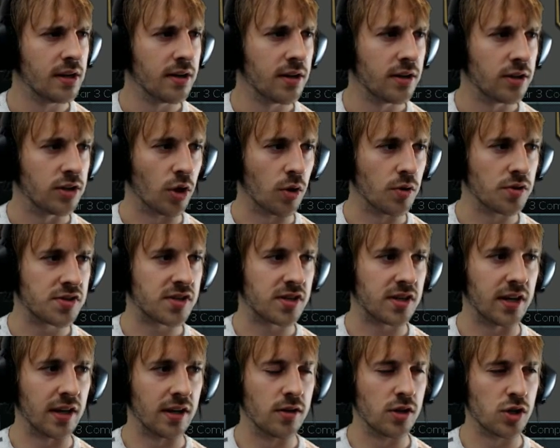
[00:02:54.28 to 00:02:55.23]
those
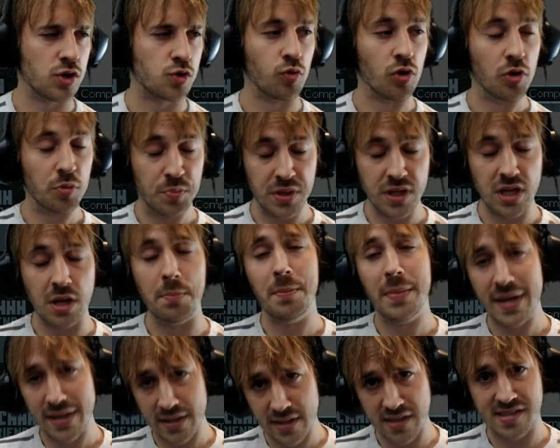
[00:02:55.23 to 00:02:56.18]
skills will be the
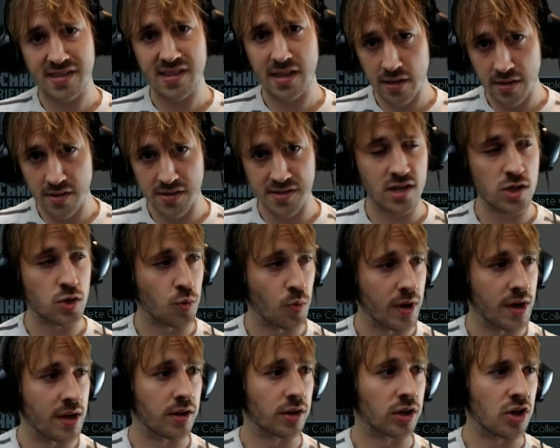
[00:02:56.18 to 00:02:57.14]
meta skills as
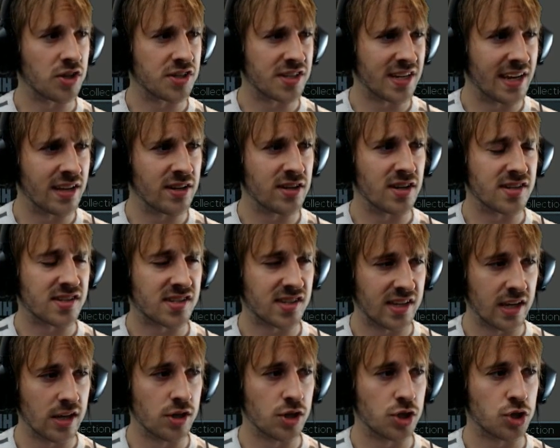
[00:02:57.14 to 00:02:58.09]
well, because in the
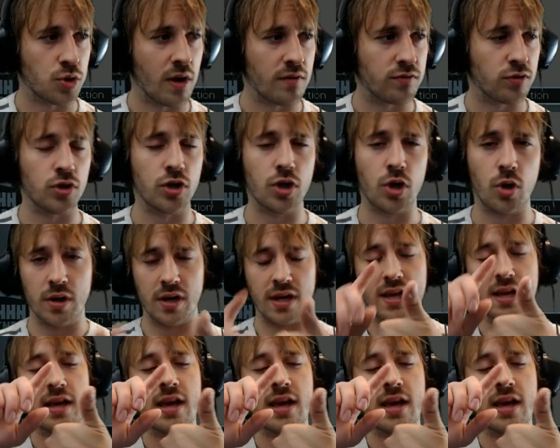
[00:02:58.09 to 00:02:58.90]
skills you have to know,